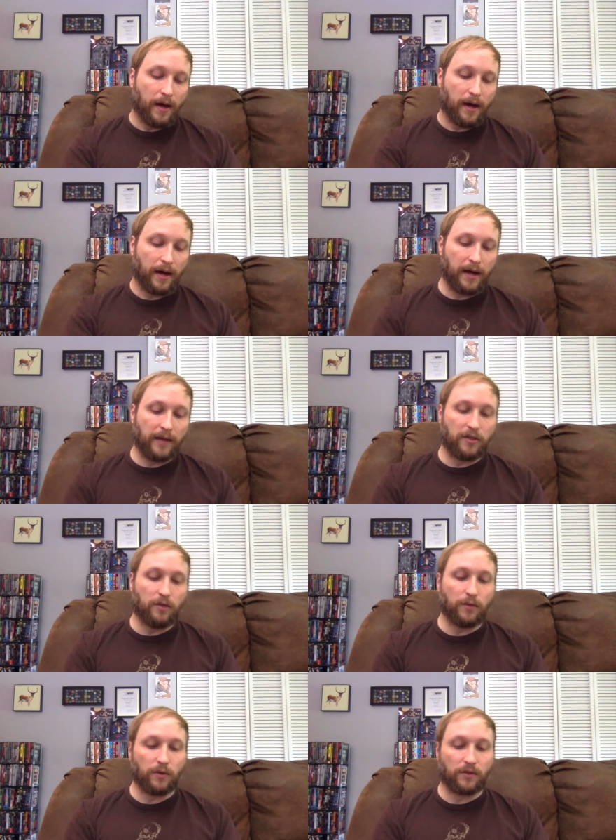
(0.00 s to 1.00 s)
Uh, and
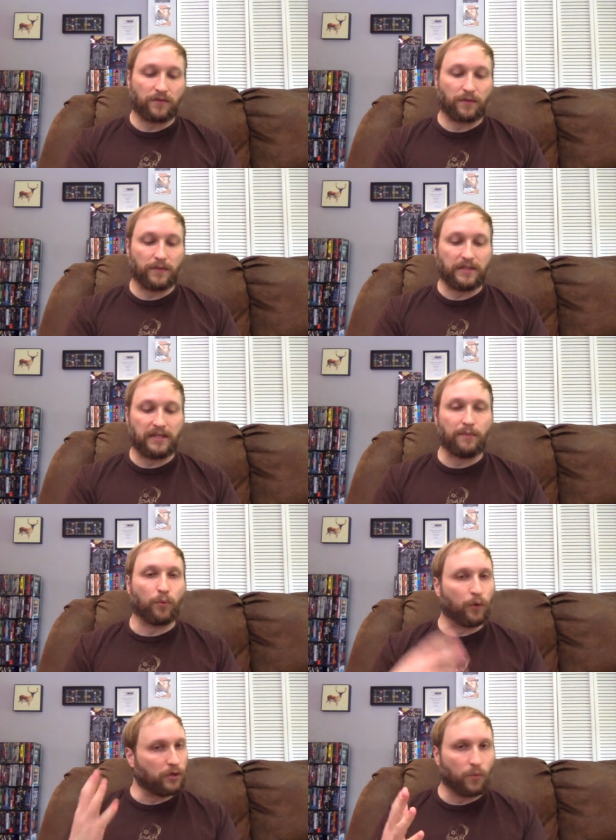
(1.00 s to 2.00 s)
Humanoids from the Deep,
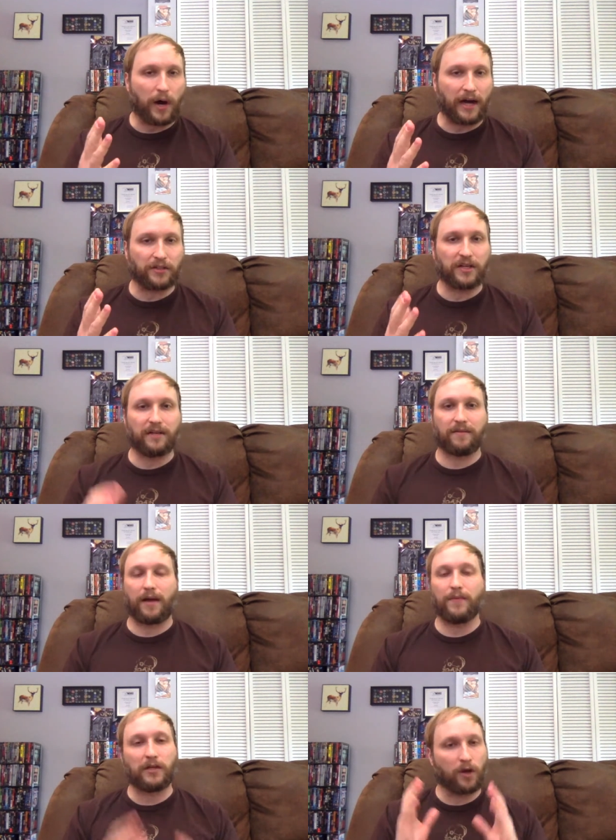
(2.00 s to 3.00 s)
when you watch it,
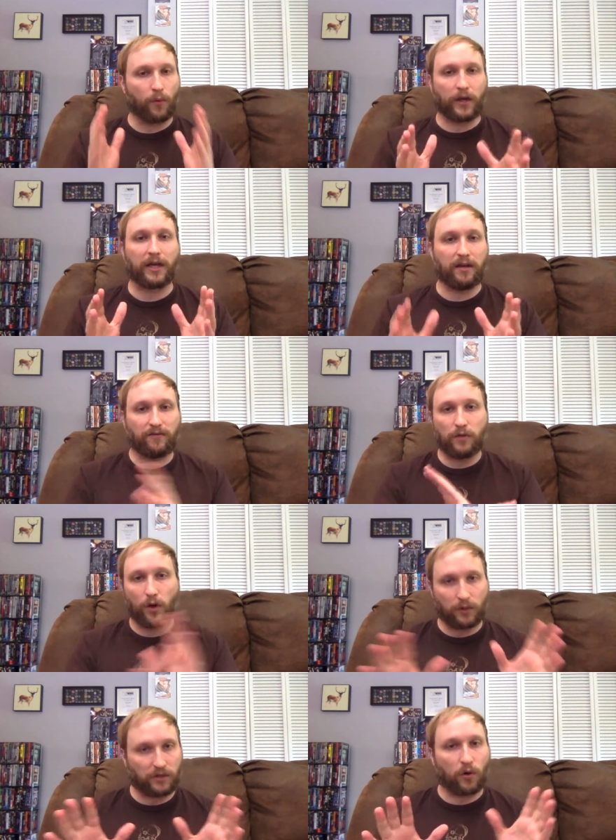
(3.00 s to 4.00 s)
I mean, going in, if you
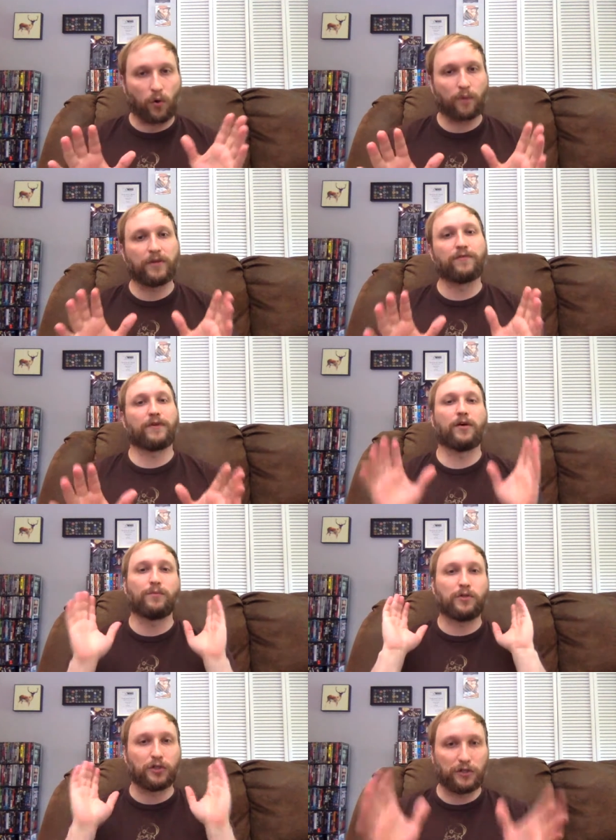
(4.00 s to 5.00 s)
know it's a Corman film,
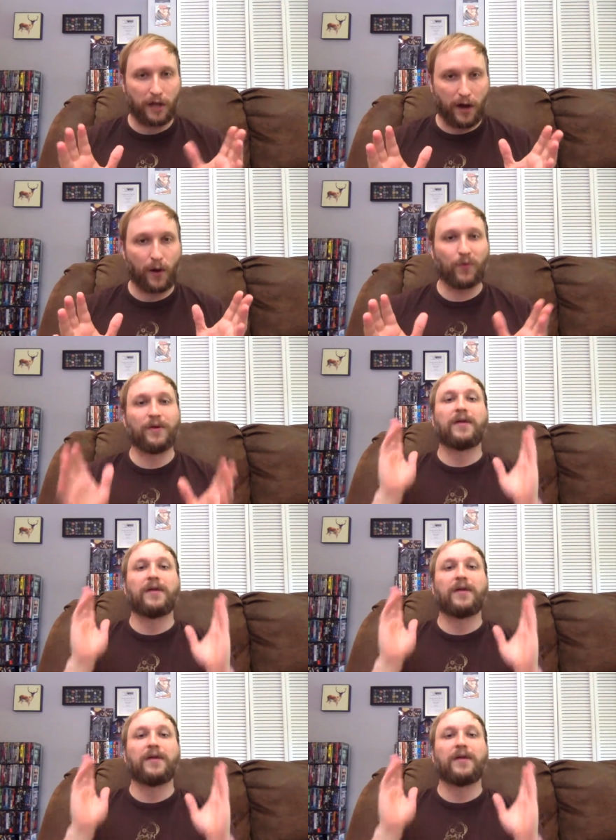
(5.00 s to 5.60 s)
you should know